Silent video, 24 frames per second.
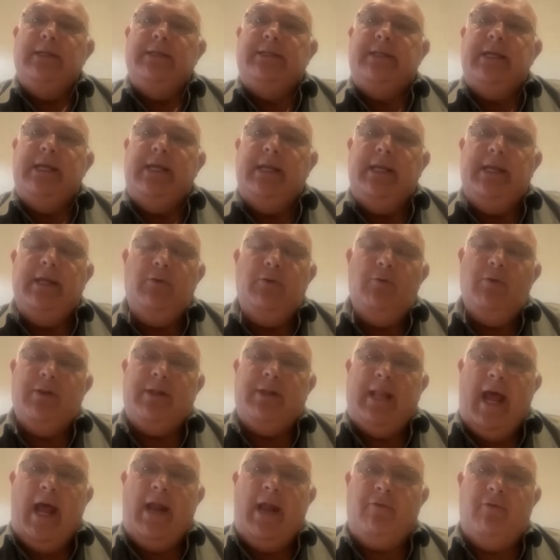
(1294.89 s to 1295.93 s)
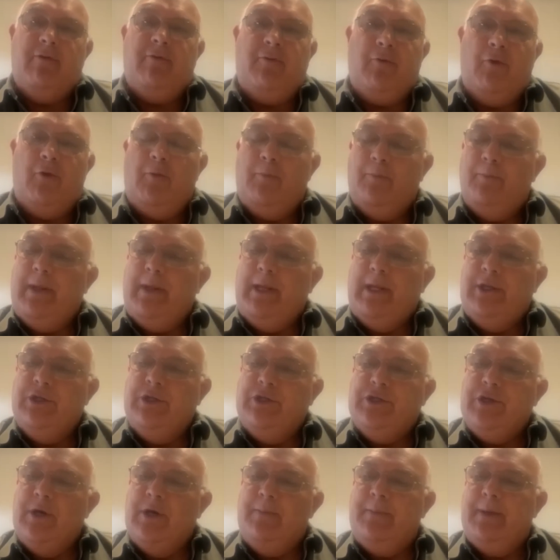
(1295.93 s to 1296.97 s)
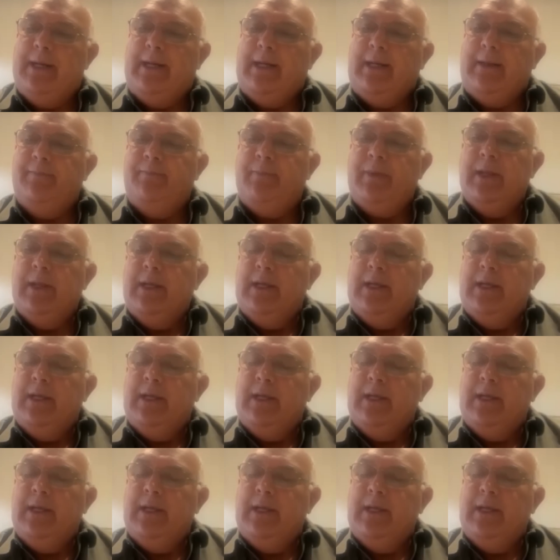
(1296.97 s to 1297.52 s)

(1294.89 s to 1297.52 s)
dealing with land reform in Germany